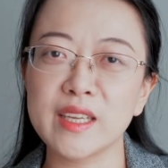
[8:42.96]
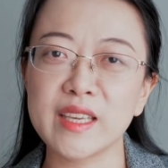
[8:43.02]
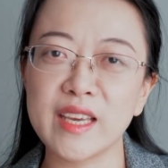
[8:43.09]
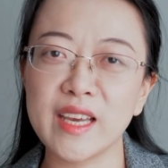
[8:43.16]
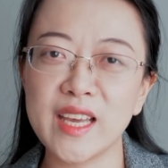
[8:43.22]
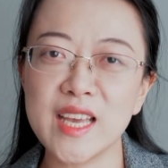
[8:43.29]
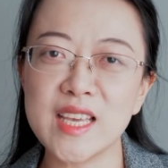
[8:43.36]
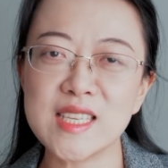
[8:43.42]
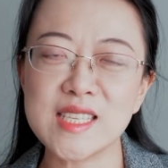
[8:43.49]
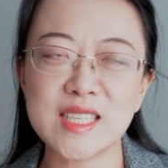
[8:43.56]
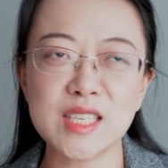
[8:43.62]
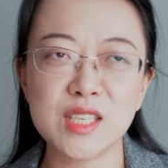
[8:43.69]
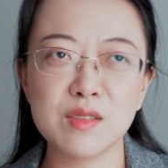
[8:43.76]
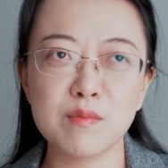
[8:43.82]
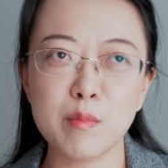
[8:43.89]
Le Ye is
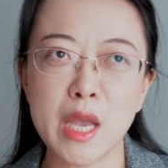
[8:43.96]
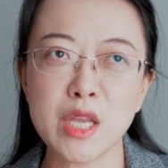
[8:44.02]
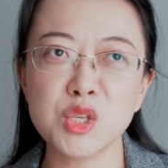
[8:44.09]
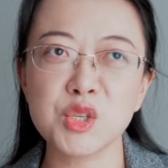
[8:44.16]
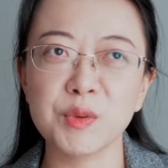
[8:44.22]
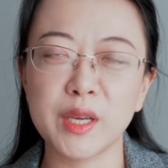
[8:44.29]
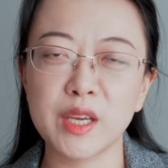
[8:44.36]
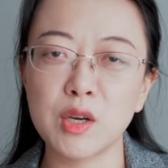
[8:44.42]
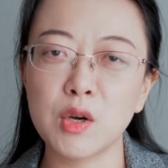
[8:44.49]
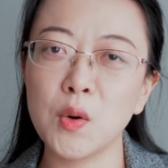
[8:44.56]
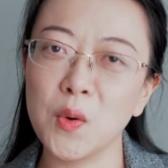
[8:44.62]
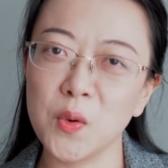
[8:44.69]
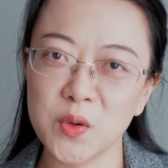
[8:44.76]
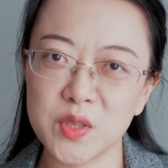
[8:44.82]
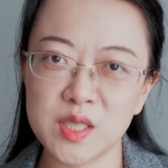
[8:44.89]
the Mandarin
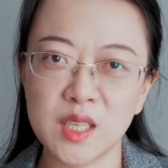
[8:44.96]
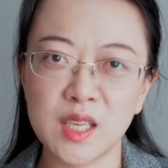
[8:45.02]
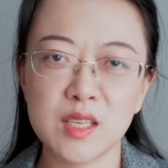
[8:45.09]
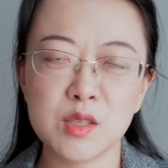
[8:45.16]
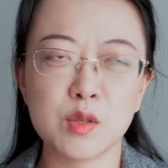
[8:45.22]
court,